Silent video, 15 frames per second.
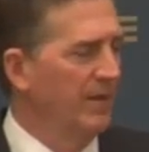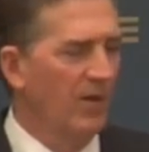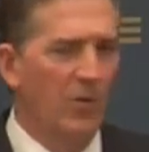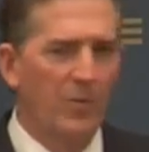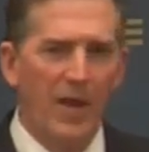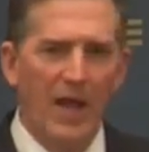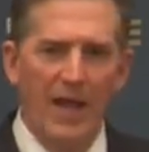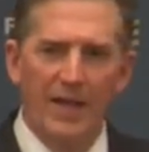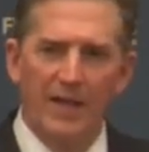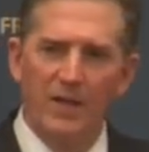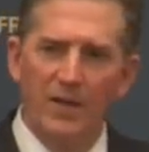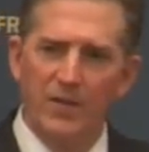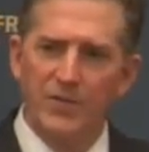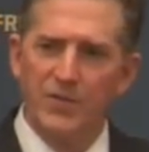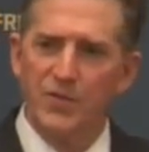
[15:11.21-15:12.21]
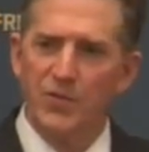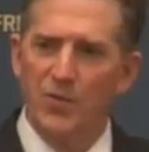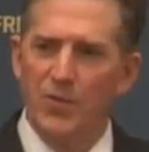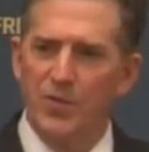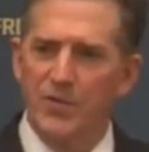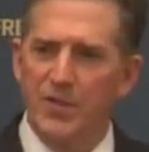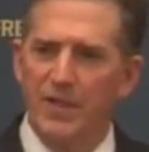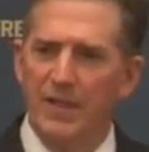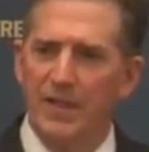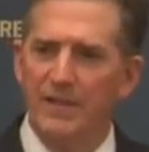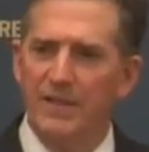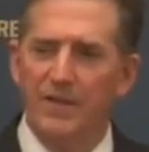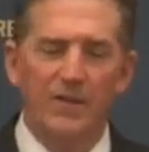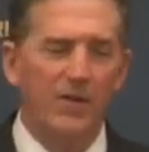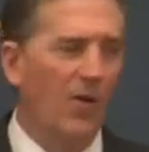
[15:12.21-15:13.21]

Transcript: go behind closed doors and get their